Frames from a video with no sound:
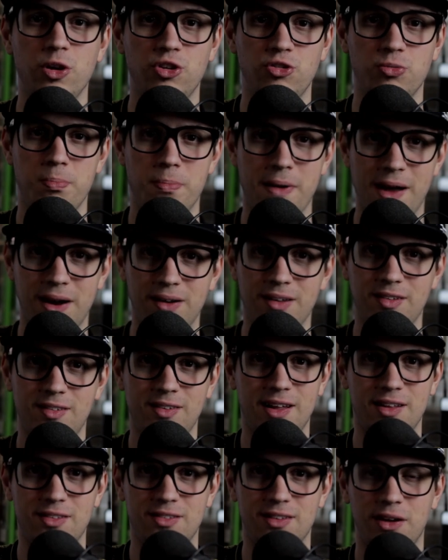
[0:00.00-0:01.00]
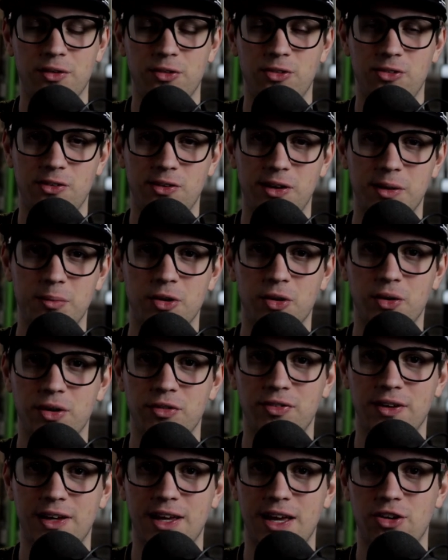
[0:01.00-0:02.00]
which barely sends out stream
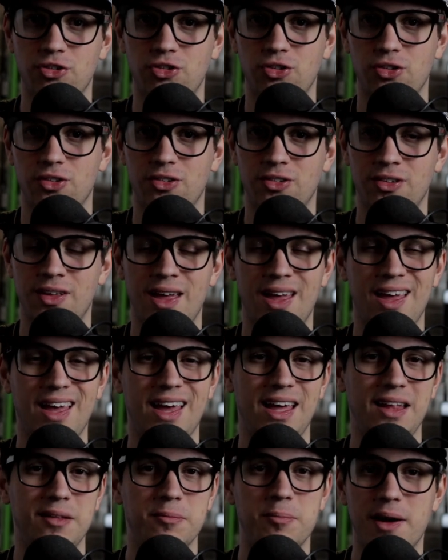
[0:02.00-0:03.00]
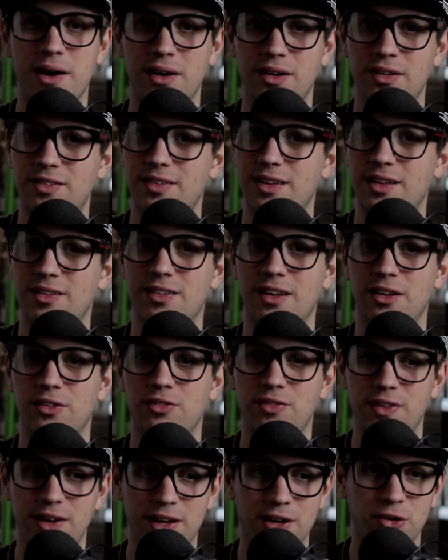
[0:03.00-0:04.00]
notifications, it barely sends
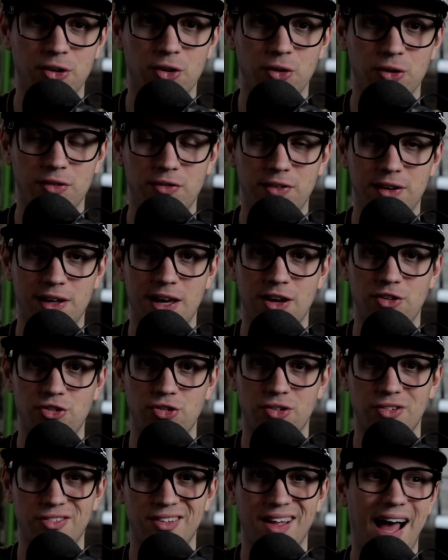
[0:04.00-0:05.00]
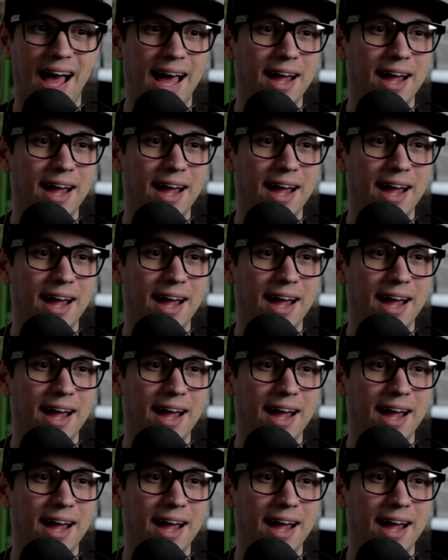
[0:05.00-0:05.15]
out video notifications.